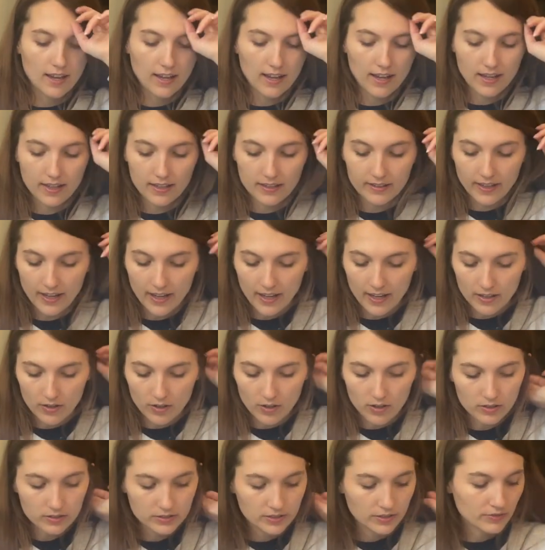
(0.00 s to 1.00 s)
And they had
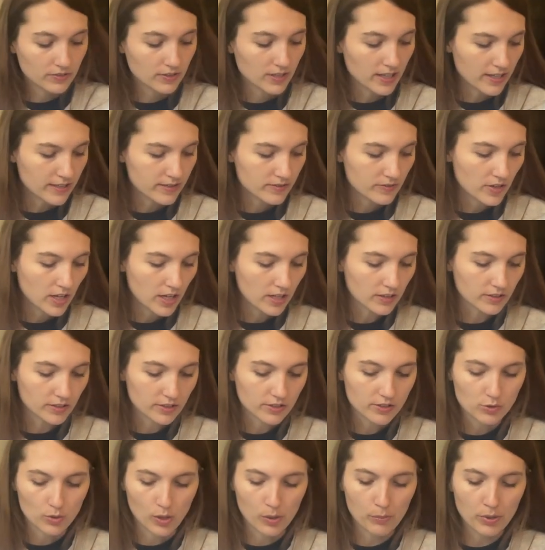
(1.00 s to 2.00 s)
all different kinds of
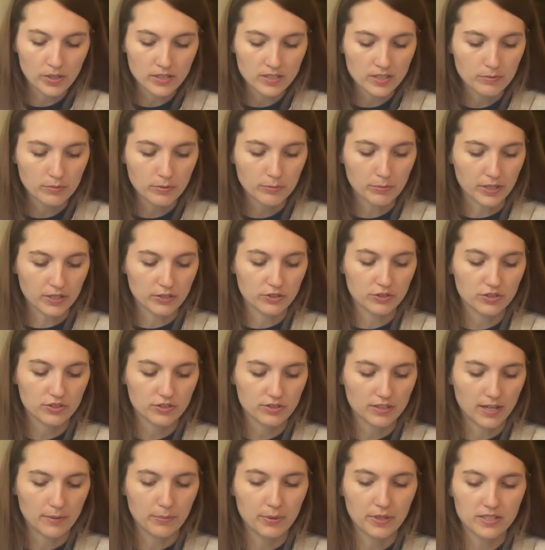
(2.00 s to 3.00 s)
colors. So I picked up a bunch.
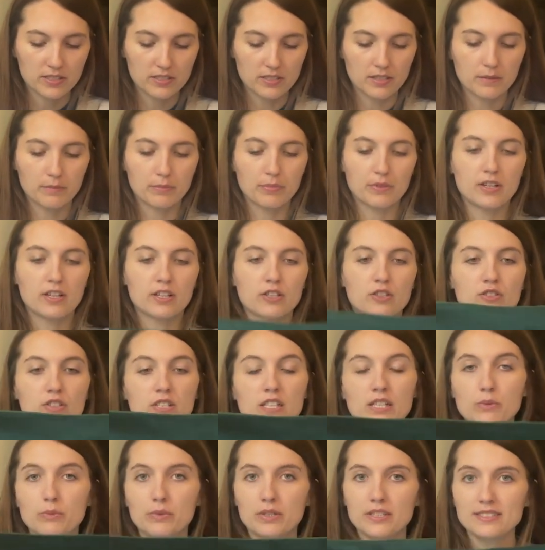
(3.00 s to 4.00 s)
I picked up a
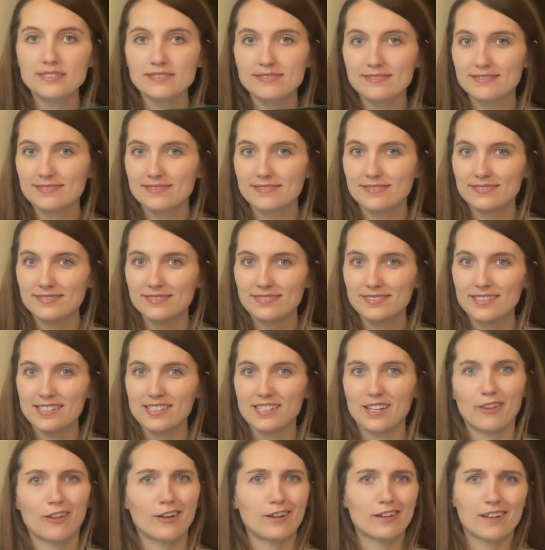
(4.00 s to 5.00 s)
green one
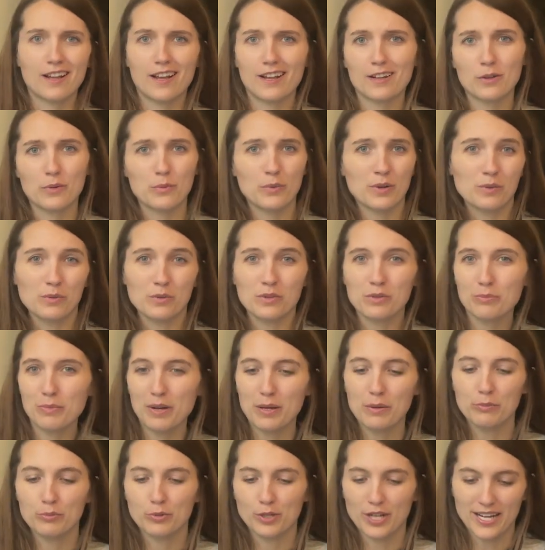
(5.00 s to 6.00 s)
because I thought it kind of went with
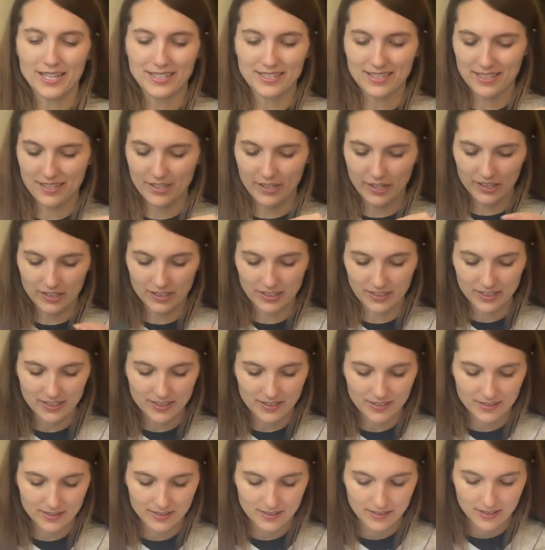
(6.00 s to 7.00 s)
my branding
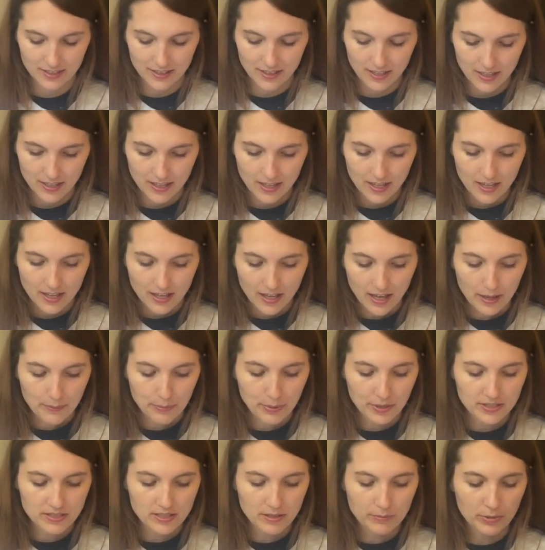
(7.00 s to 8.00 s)
colors. I
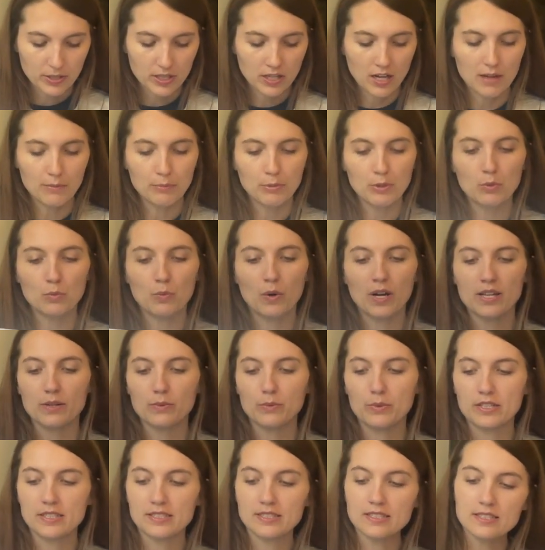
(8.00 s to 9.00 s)
picked up a couple white
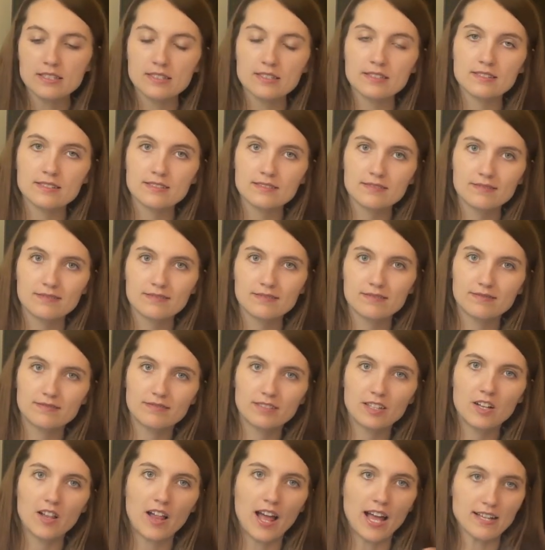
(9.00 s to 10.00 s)
ones.
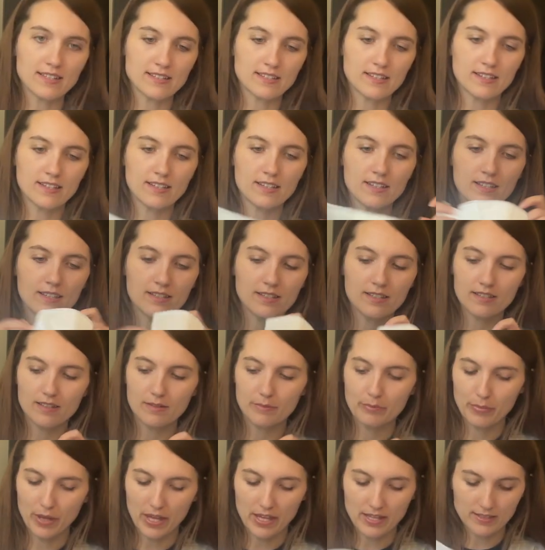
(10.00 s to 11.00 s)
Classic,
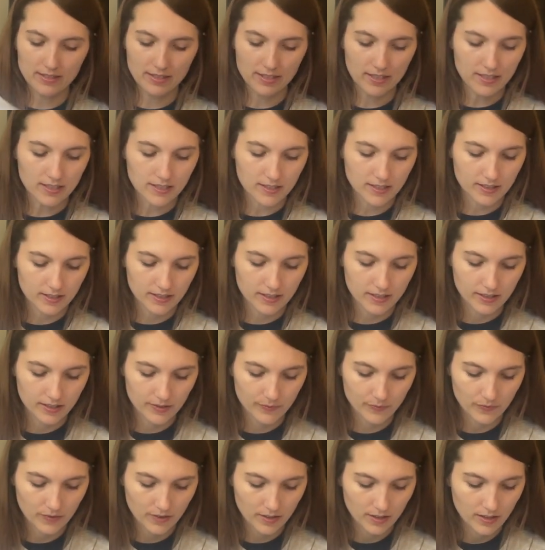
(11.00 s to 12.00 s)
basic.
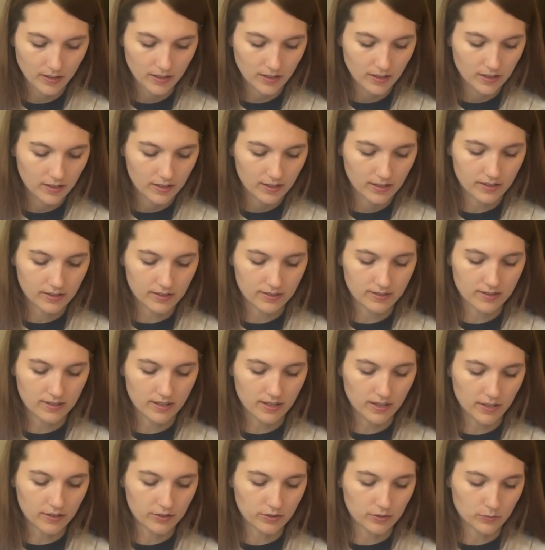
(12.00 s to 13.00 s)
Here's
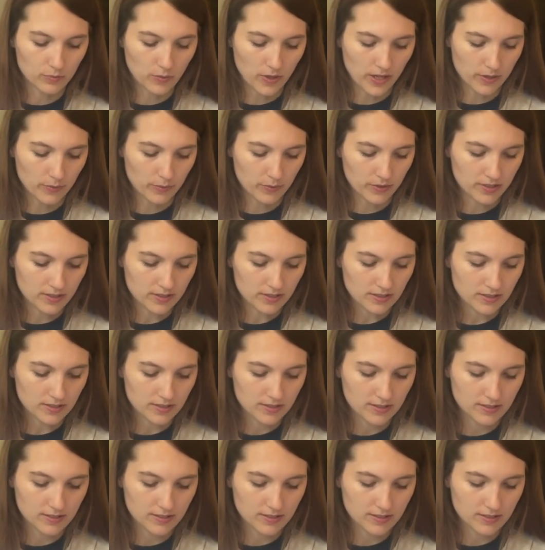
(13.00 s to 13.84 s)
the other white one.